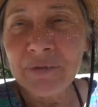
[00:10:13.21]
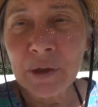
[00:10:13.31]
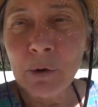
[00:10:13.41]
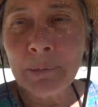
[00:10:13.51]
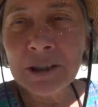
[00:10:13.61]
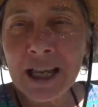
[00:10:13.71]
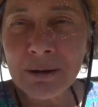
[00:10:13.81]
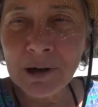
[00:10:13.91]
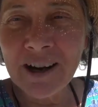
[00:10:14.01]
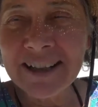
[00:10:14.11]
the woman
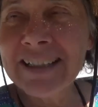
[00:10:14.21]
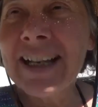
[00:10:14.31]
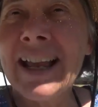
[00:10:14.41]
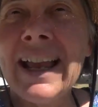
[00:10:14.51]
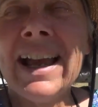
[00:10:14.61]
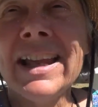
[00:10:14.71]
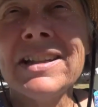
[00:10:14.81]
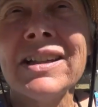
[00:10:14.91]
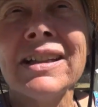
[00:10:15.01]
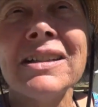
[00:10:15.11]
came on
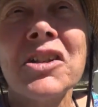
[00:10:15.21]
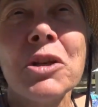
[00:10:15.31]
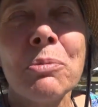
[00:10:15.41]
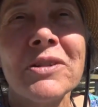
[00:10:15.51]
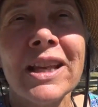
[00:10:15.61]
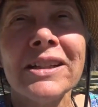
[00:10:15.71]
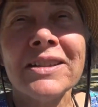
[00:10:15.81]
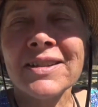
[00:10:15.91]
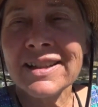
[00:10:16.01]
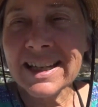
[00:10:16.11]
and uh, she presented
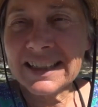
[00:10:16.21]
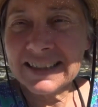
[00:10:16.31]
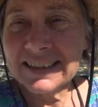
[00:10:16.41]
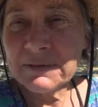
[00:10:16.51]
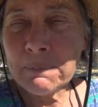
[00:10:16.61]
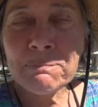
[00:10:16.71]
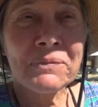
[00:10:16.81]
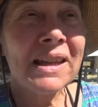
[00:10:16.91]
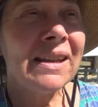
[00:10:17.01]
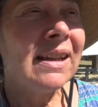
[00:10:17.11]
a skit
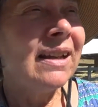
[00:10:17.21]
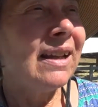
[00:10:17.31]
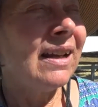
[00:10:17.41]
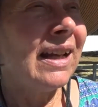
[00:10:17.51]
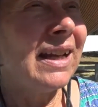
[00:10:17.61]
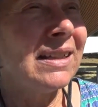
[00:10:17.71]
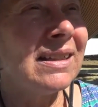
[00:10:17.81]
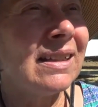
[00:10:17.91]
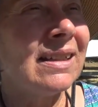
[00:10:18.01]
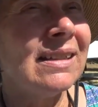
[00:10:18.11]
and
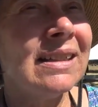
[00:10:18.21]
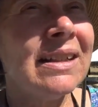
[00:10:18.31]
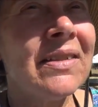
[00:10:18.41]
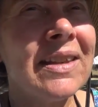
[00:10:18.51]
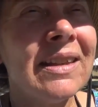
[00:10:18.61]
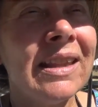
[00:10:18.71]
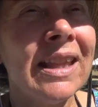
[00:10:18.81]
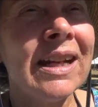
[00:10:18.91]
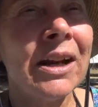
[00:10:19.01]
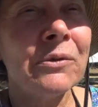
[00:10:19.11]
uh,
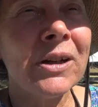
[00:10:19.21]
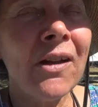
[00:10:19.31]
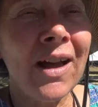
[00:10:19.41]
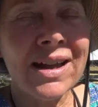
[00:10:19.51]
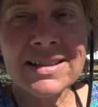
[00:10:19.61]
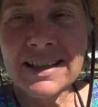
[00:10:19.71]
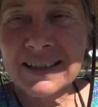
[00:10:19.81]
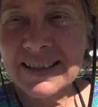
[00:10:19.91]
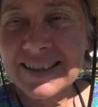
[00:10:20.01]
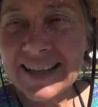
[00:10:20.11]
then I realized
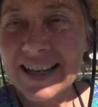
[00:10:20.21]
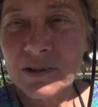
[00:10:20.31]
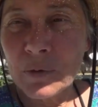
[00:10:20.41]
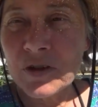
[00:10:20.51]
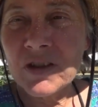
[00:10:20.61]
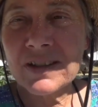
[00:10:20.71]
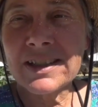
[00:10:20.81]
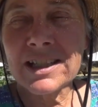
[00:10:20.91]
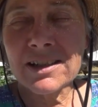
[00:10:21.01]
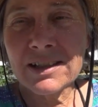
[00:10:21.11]
that the skit was just
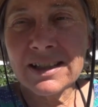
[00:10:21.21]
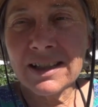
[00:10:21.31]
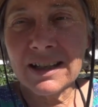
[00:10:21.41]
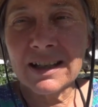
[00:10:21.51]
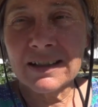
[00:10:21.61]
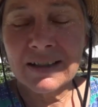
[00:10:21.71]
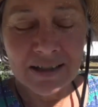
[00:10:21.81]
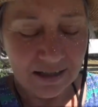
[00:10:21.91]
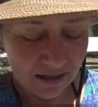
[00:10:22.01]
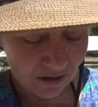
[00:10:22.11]
uh,
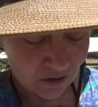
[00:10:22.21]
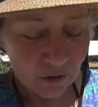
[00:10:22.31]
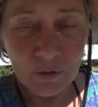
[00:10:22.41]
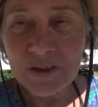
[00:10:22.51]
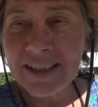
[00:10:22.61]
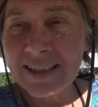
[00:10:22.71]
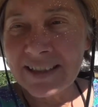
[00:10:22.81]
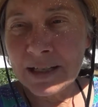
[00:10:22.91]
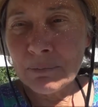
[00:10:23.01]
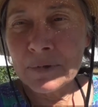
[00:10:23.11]
soul
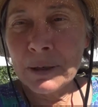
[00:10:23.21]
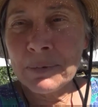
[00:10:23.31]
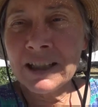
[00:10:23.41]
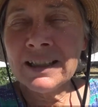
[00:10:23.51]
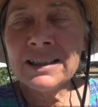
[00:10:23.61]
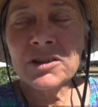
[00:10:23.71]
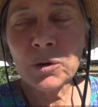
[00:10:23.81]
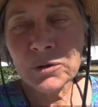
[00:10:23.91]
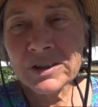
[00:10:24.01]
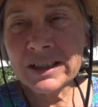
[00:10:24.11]
sig dip dipping,
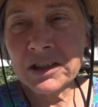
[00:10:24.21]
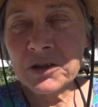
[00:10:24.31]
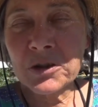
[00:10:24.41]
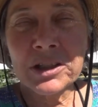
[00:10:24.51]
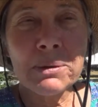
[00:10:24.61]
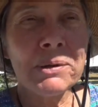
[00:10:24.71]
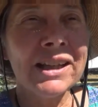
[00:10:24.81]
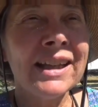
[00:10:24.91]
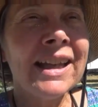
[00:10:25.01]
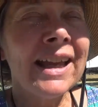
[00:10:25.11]
soul signature
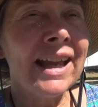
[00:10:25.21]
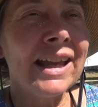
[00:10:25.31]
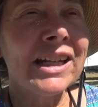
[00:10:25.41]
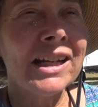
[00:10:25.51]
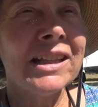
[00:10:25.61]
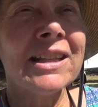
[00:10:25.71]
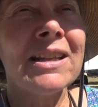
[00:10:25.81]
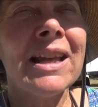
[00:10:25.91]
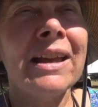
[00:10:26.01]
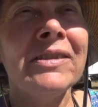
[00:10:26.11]
dipping, and I
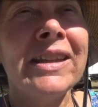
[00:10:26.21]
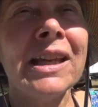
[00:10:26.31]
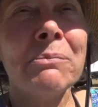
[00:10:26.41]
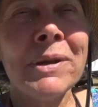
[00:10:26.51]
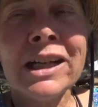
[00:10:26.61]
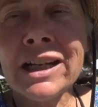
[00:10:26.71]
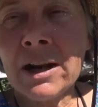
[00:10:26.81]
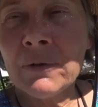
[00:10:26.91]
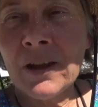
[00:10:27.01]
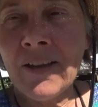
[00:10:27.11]
and then minute
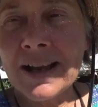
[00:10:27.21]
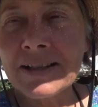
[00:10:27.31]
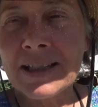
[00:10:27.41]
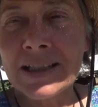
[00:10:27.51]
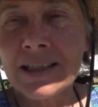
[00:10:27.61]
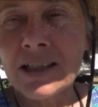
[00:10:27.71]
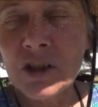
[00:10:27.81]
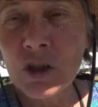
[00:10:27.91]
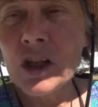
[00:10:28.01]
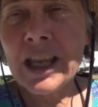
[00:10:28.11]
I realized
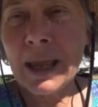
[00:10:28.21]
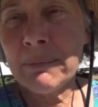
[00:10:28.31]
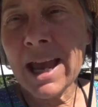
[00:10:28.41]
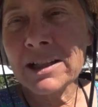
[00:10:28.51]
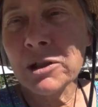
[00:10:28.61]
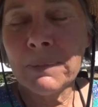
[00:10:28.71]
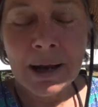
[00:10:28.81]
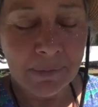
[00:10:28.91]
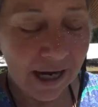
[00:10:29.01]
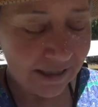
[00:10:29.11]
she came back to
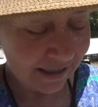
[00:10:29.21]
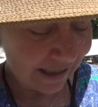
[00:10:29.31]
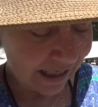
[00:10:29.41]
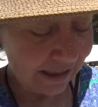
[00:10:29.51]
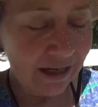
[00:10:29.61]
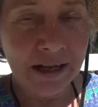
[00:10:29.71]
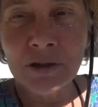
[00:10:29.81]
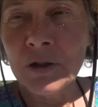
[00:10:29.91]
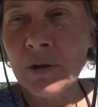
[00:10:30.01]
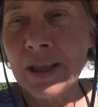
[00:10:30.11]
my mind, and I, I
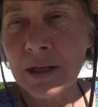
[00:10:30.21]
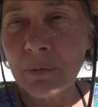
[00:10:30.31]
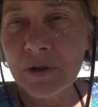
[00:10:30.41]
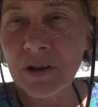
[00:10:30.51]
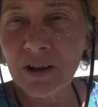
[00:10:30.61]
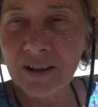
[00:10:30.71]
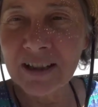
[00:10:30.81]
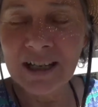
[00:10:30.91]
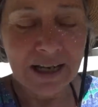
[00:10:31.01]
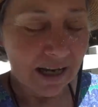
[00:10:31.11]
knew that it was her.
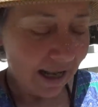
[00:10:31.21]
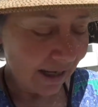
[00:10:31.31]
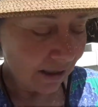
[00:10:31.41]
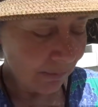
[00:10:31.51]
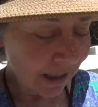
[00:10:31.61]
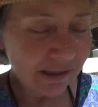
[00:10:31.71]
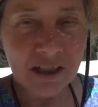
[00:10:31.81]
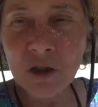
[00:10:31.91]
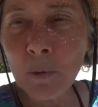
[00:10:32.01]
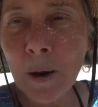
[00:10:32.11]
And the minute
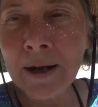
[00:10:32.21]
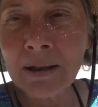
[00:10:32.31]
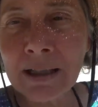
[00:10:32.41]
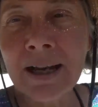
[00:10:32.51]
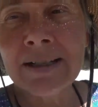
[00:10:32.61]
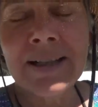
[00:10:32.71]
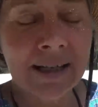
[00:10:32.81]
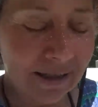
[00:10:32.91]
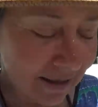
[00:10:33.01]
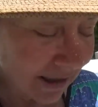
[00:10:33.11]
that you recognize
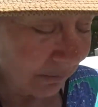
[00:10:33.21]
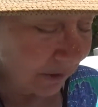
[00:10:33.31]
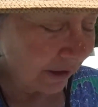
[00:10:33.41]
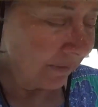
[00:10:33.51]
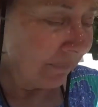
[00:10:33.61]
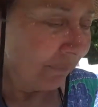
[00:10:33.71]
that it's someone